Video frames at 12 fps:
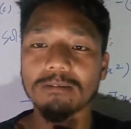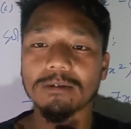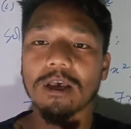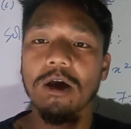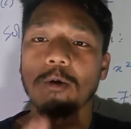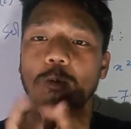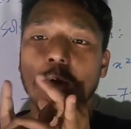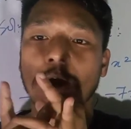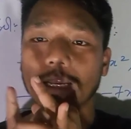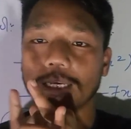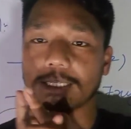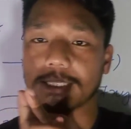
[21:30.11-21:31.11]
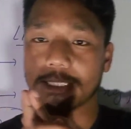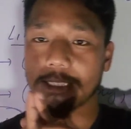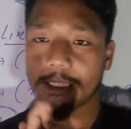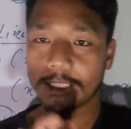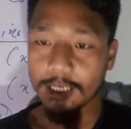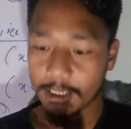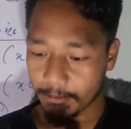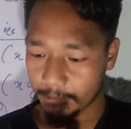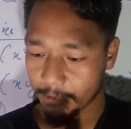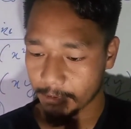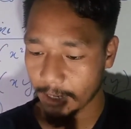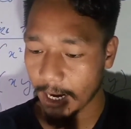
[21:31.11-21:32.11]
what is term,
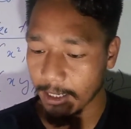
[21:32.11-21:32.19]
right?